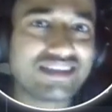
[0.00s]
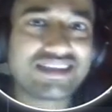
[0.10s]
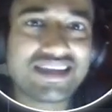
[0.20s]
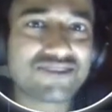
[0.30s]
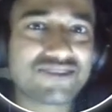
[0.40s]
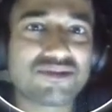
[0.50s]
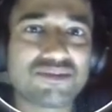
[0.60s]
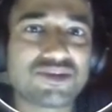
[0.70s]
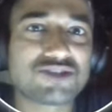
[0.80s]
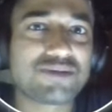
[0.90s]
Think it from the
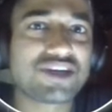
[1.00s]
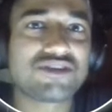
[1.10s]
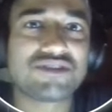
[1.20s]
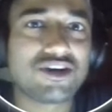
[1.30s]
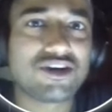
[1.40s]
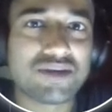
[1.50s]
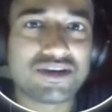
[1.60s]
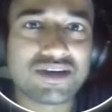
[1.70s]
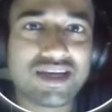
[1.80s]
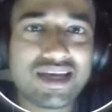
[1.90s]
perspective of the
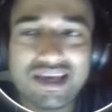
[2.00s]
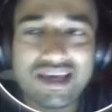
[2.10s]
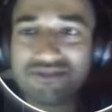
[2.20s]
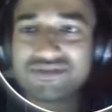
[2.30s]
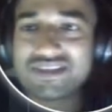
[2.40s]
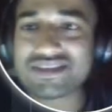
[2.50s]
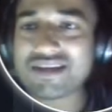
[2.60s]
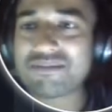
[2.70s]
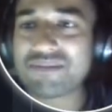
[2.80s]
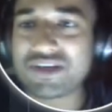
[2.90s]
government. If this
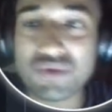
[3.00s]
company